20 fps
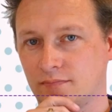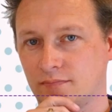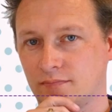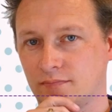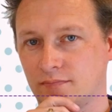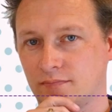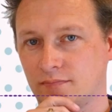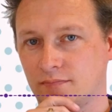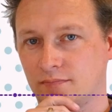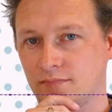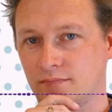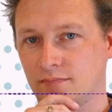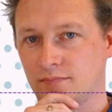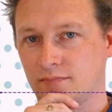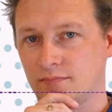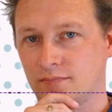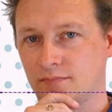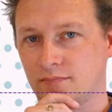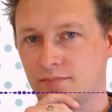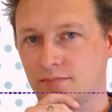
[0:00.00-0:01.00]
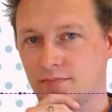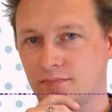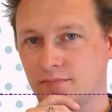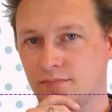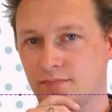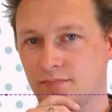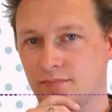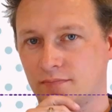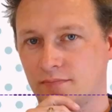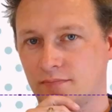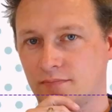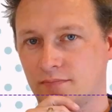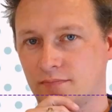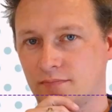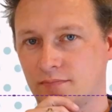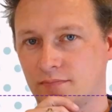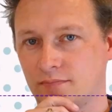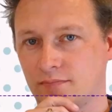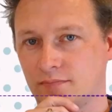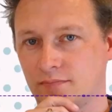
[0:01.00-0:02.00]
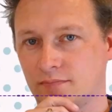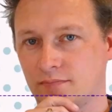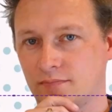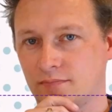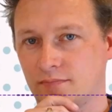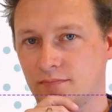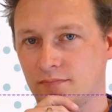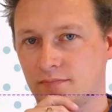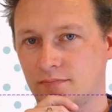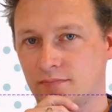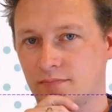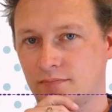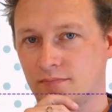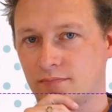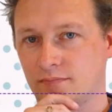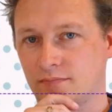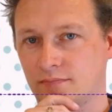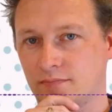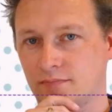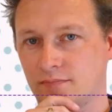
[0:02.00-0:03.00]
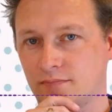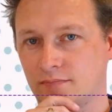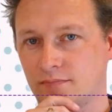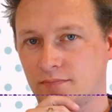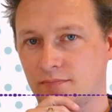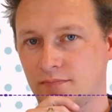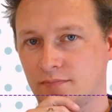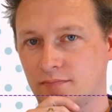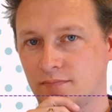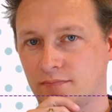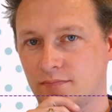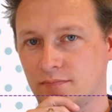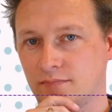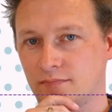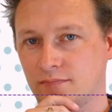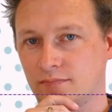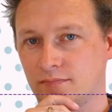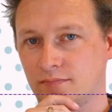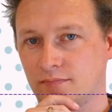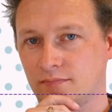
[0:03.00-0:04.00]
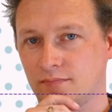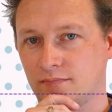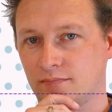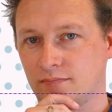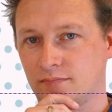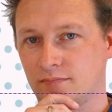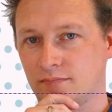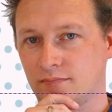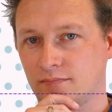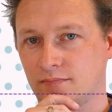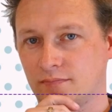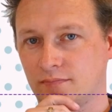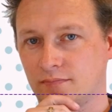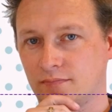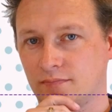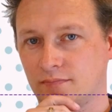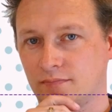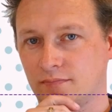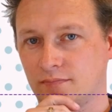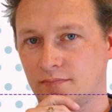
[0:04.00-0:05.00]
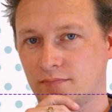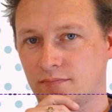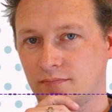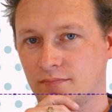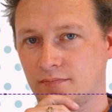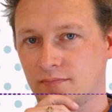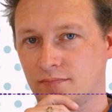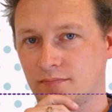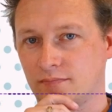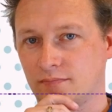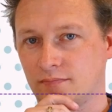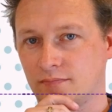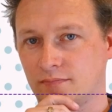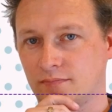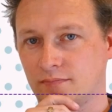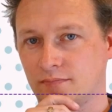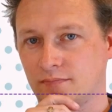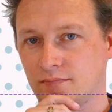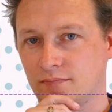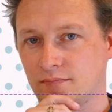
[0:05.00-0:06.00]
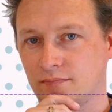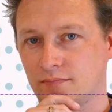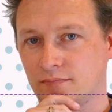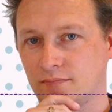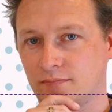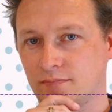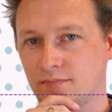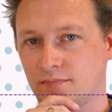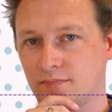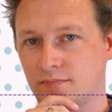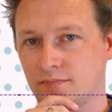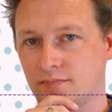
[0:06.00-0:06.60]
The sun in the sky appears to be pretty much where it was when they last saw it.